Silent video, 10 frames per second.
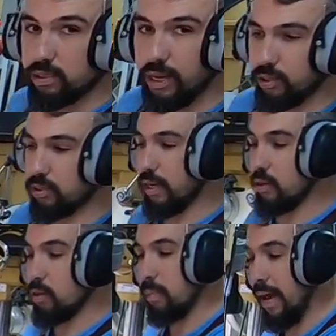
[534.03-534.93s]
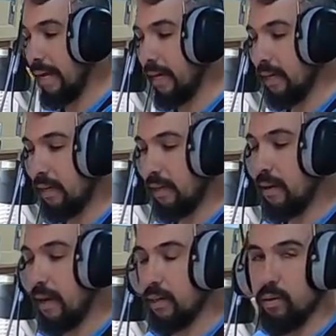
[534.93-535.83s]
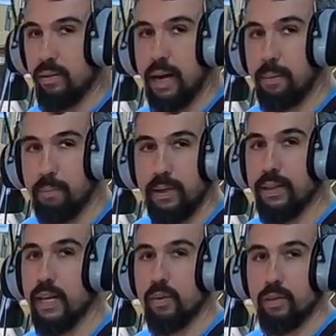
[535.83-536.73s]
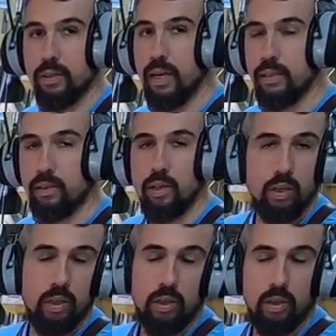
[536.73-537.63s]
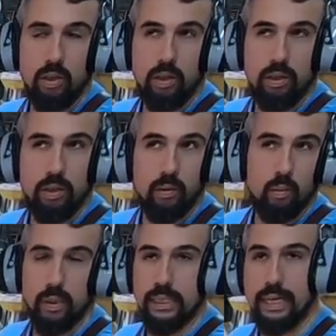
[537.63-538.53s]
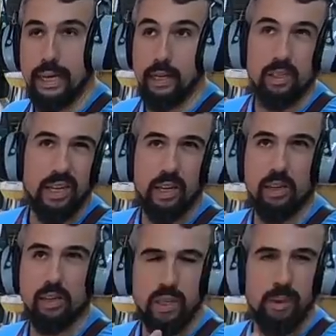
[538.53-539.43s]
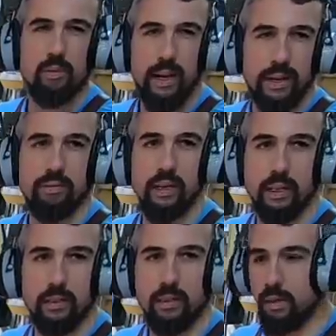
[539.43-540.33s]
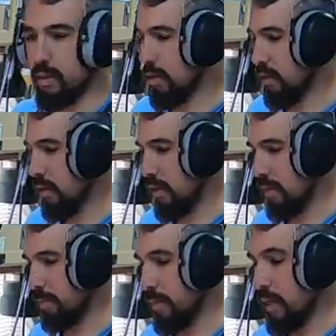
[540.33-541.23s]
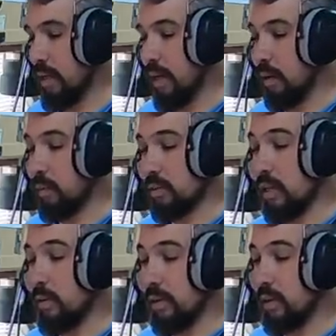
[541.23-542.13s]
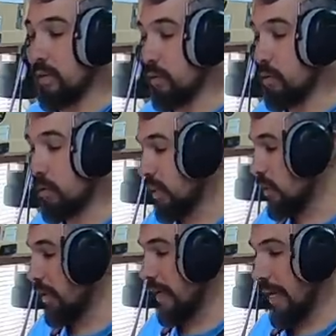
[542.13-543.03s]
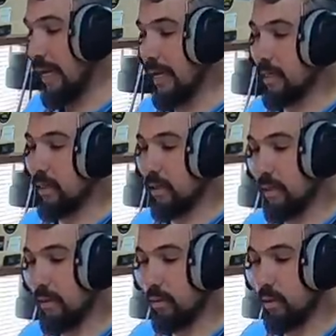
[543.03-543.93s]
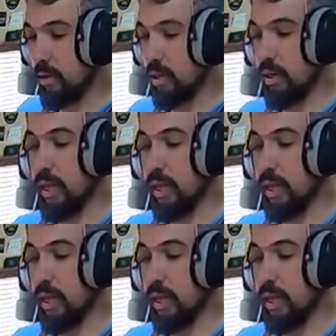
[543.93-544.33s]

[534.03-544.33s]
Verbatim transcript: in sections. I do the back I do the top and then I do the sides. Once again, it's kind of just to keep track of things. Um, I will say when I, if you're doing this by hand, which a